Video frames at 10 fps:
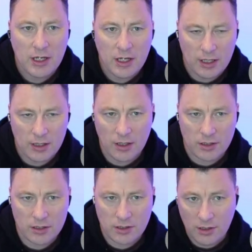and
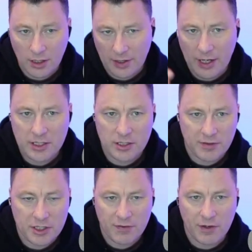asked like the heads of
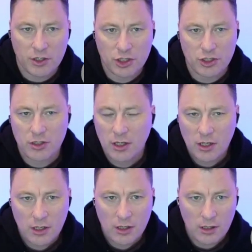each function,
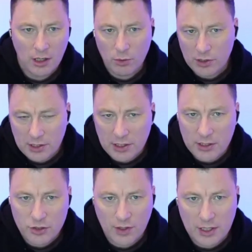like what they think the
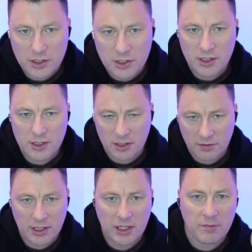strategy is. And if
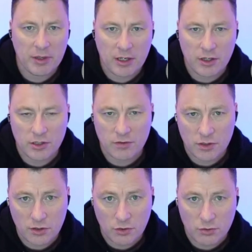they give me an answer
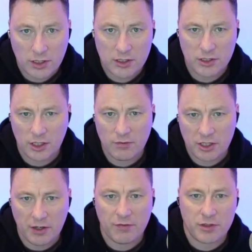at all, it's generally
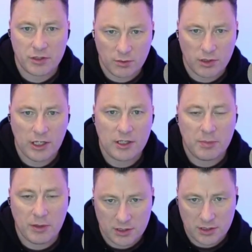different to what the other
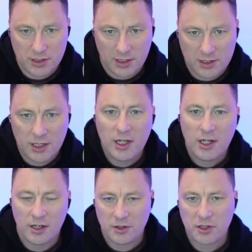person says.
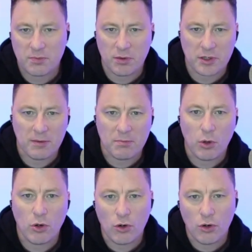Like, you could probably get
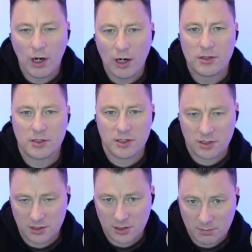more answers
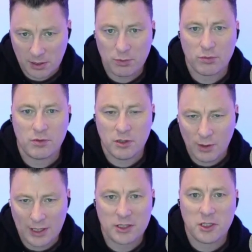than people you
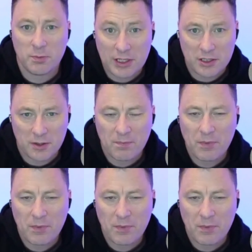actually speak to.